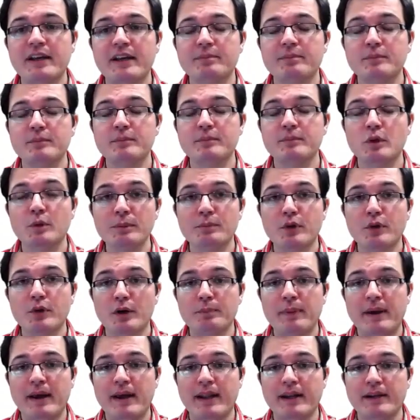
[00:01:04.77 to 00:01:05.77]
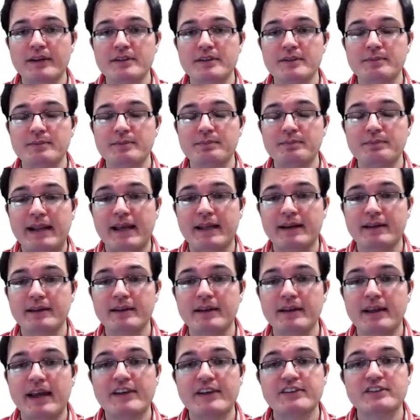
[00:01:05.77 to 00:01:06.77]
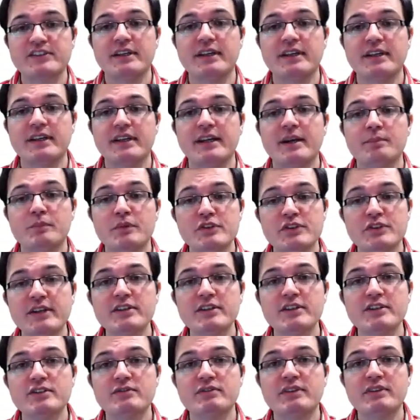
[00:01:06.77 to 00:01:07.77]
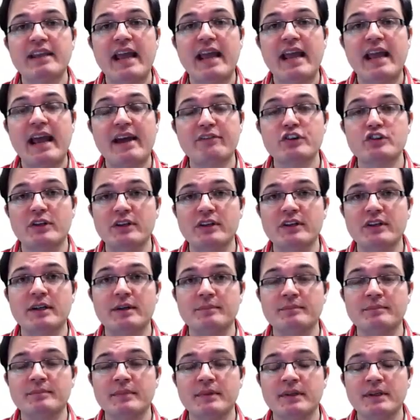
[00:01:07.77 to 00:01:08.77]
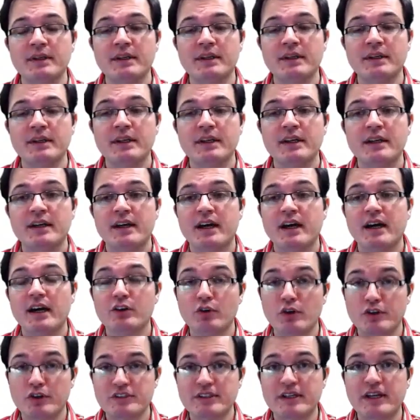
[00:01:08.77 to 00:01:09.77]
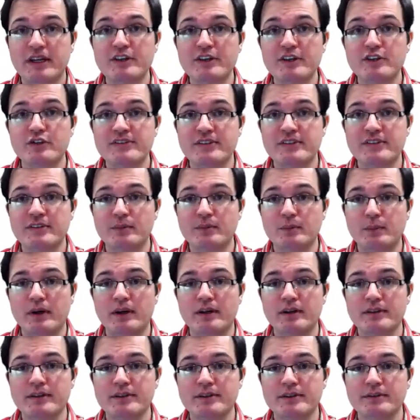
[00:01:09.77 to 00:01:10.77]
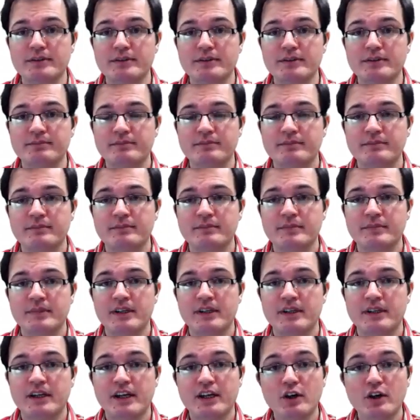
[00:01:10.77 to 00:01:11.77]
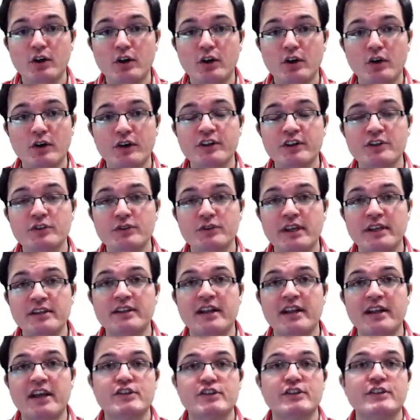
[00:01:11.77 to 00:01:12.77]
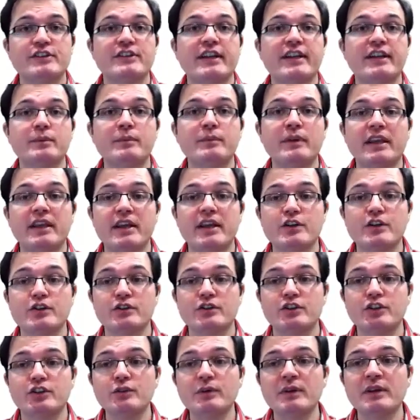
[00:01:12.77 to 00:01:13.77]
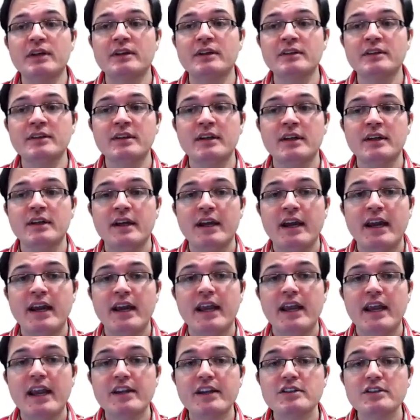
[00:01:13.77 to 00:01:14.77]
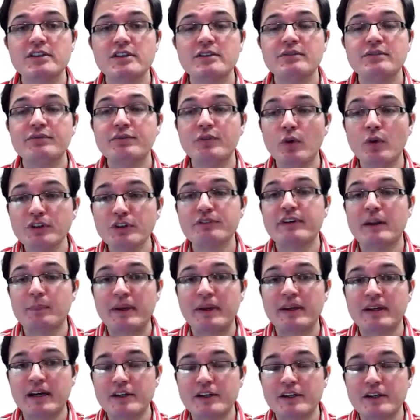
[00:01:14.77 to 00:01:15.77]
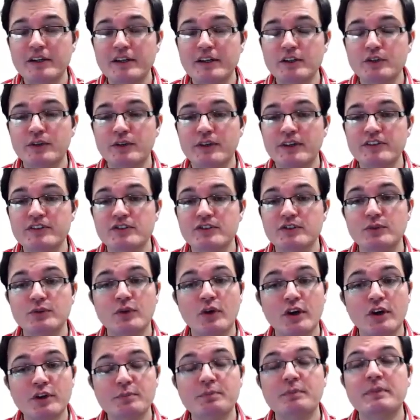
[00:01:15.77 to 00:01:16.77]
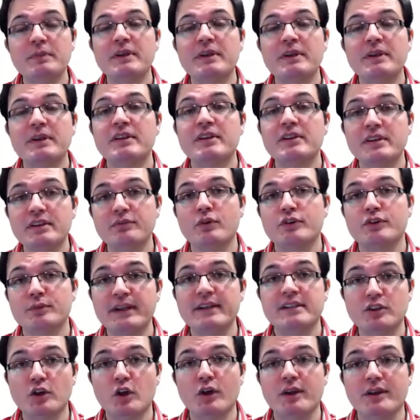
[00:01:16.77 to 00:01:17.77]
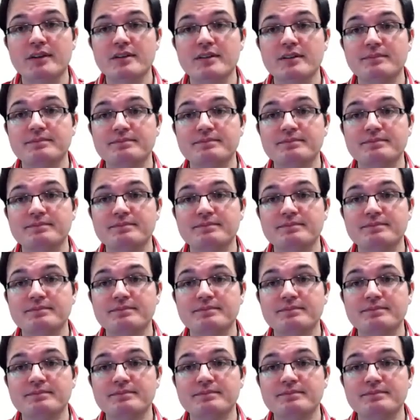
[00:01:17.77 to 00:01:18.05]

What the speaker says: mobile broadband plan as a percentage of the average income across countries in the world. According to the International Telecommunication Union, 84 developing countries do not meet the affordability target.